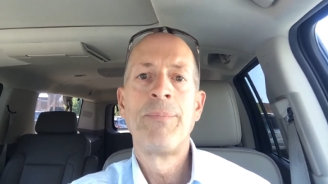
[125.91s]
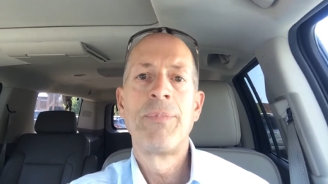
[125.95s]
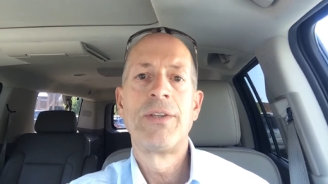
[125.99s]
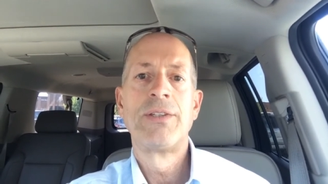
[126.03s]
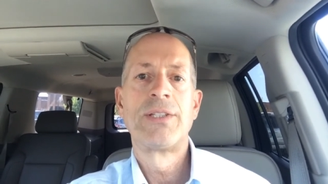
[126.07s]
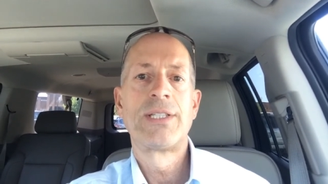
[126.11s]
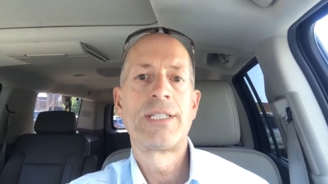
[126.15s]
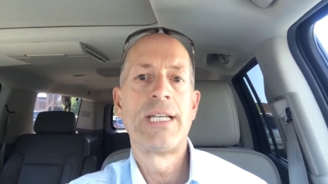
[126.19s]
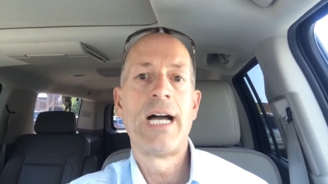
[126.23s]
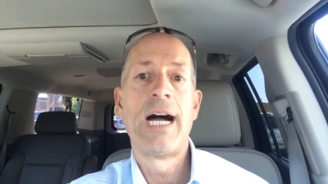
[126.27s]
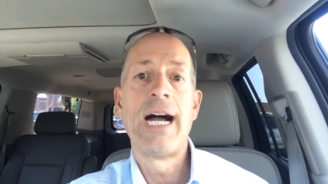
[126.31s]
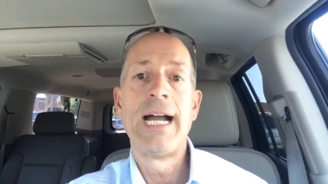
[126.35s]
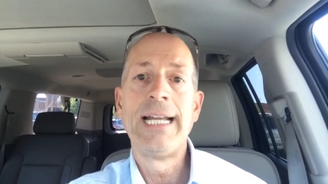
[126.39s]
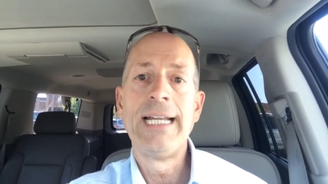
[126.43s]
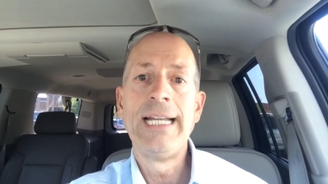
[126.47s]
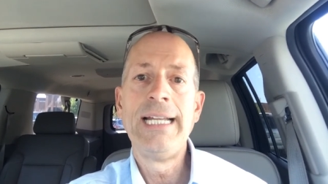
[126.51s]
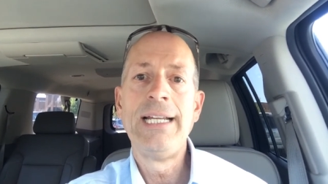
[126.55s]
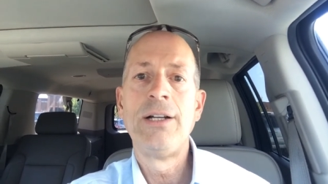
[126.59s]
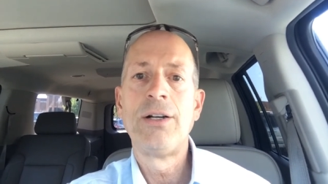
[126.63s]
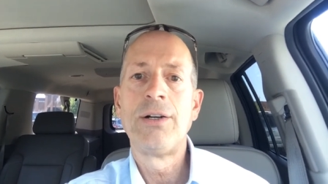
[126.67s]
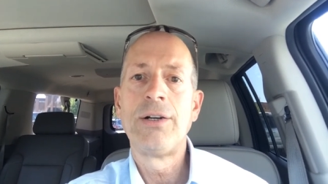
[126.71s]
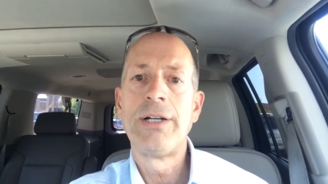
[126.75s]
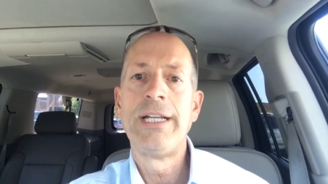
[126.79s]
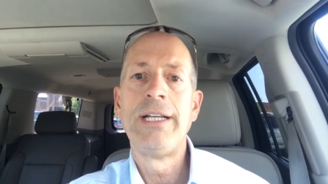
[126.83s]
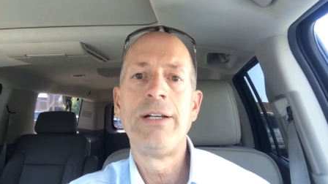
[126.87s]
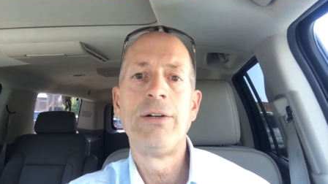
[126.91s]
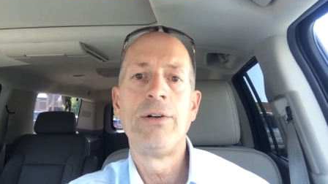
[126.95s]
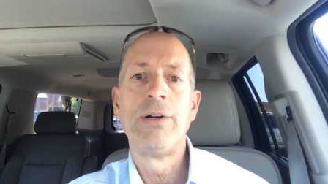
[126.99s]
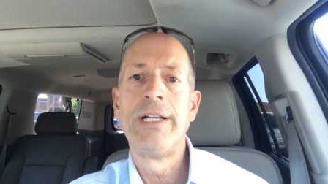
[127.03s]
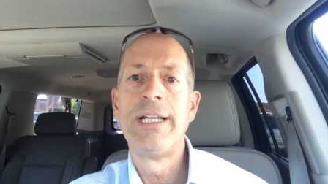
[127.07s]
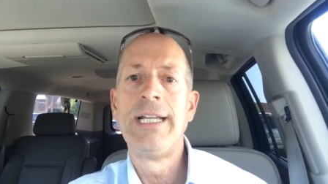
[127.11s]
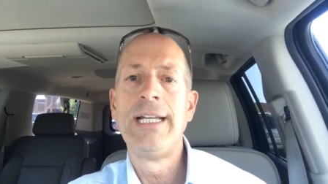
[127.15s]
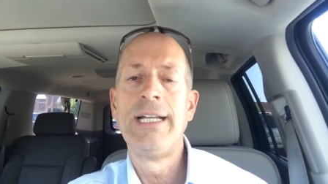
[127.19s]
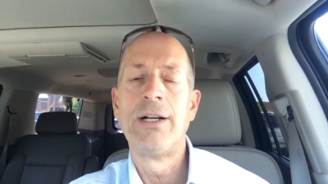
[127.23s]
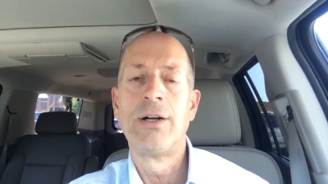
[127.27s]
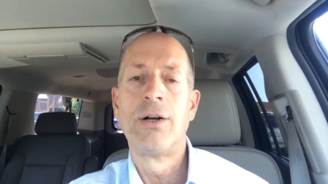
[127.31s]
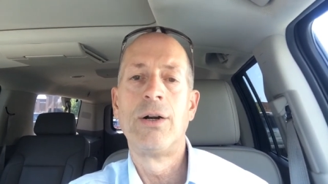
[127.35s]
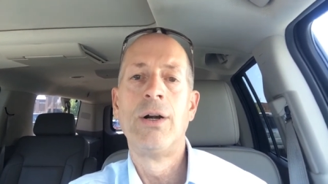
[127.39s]
Sign here, here,
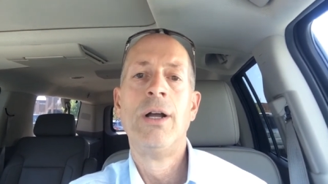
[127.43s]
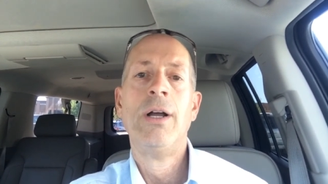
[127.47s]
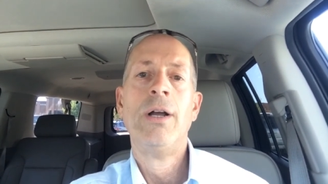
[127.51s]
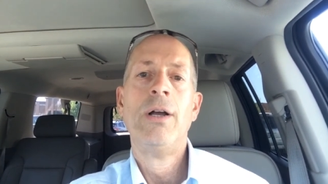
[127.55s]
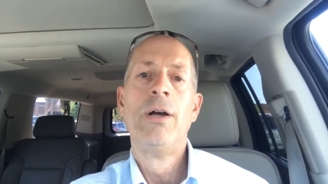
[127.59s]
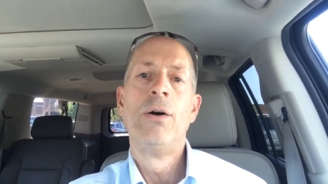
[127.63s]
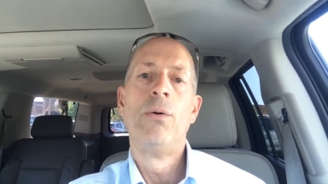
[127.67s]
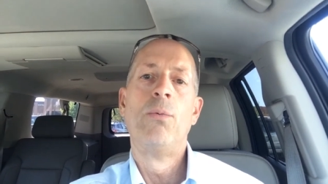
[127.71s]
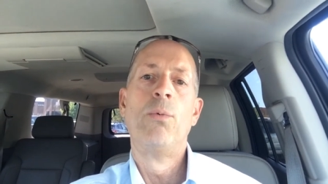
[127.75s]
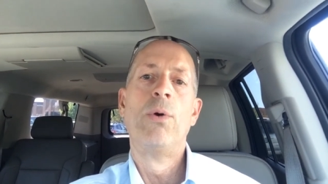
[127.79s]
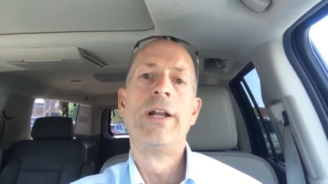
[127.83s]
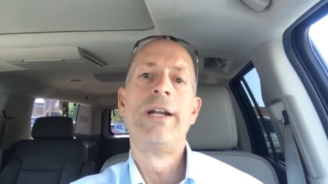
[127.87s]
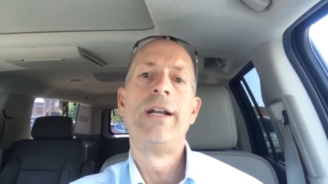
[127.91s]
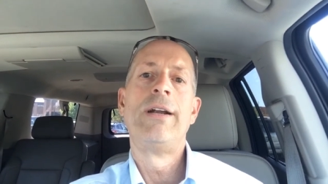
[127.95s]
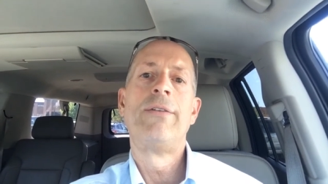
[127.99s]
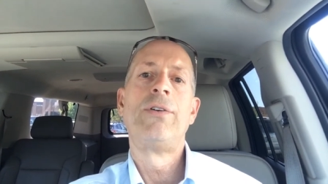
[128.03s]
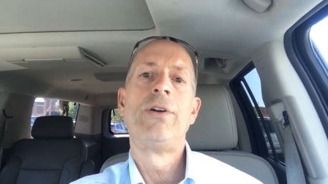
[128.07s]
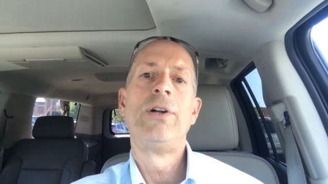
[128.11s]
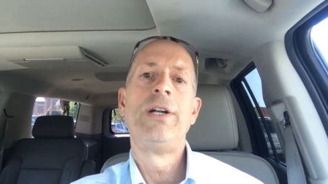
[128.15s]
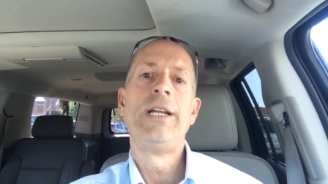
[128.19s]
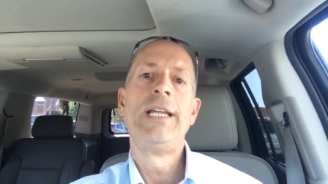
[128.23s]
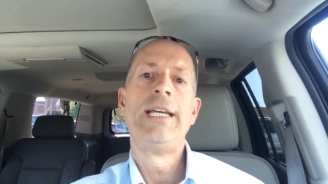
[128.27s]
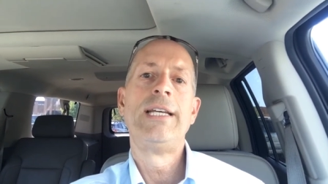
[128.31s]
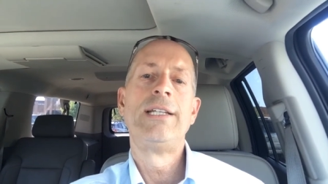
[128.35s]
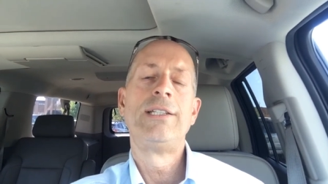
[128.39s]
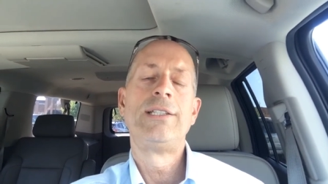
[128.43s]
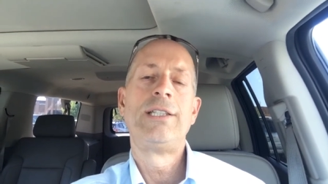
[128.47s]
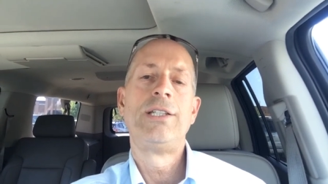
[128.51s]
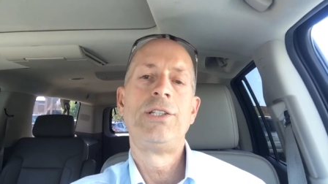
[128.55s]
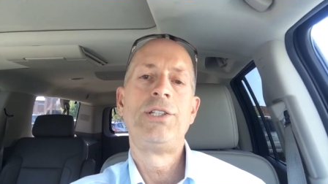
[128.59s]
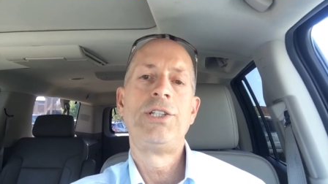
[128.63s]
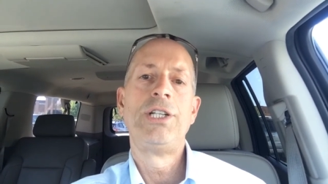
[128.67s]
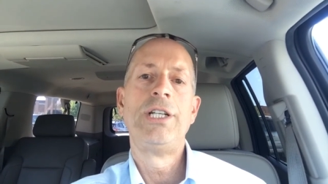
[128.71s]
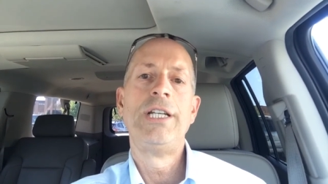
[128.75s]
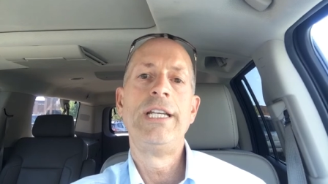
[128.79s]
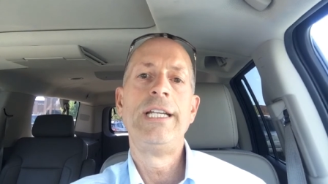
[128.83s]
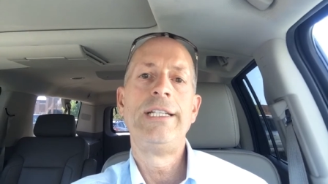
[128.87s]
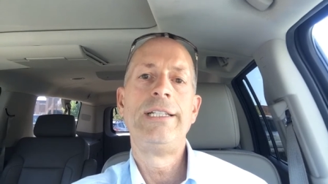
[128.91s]
and here. Whatever it is
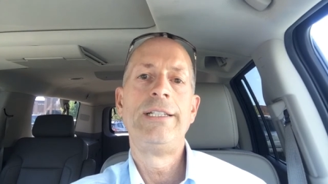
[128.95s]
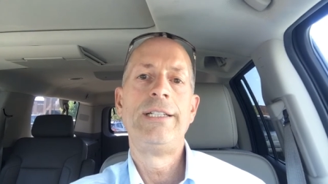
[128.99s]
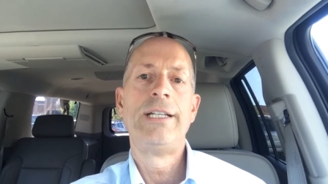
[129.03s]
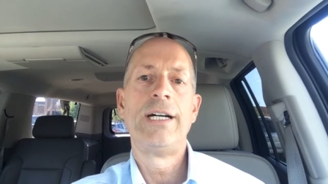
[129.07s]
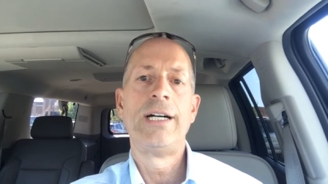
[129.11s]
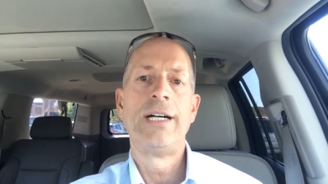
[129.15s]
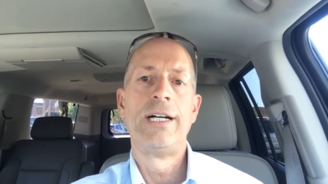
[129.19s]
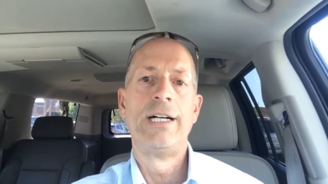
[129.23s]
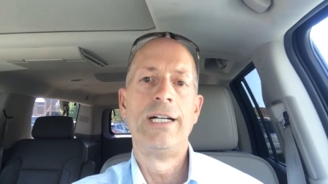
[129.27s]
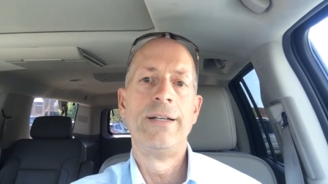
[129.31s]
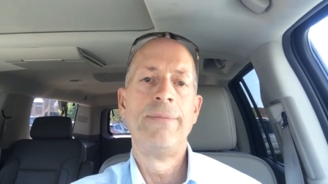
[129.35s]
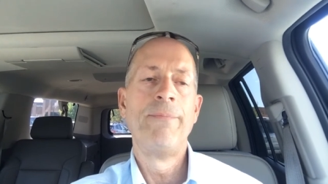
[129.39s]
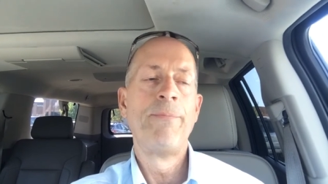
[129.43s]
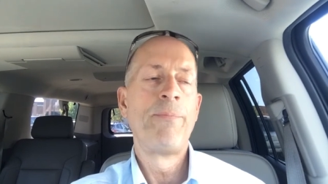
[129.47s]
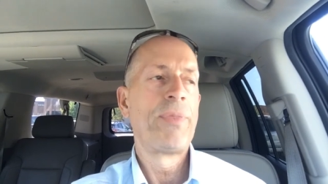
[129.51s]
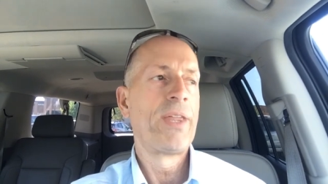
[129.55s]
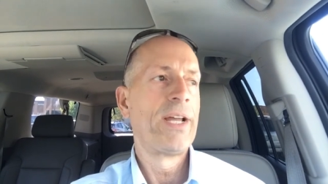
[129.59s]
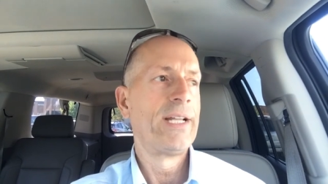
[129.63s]
that you need done